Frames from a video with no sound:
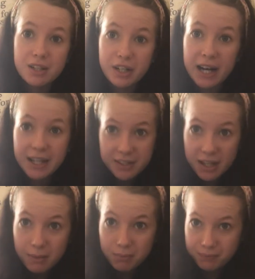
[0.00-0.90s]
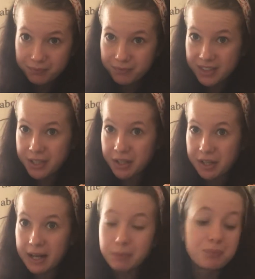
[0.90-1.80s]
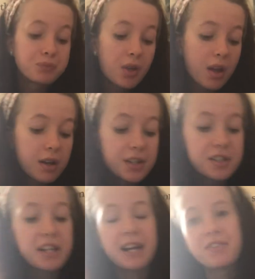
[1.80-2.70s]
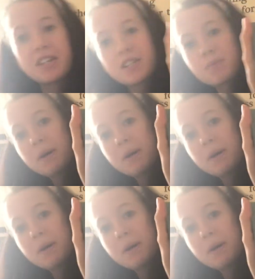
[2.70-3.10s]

So hands up, didn't know that. So yeah, this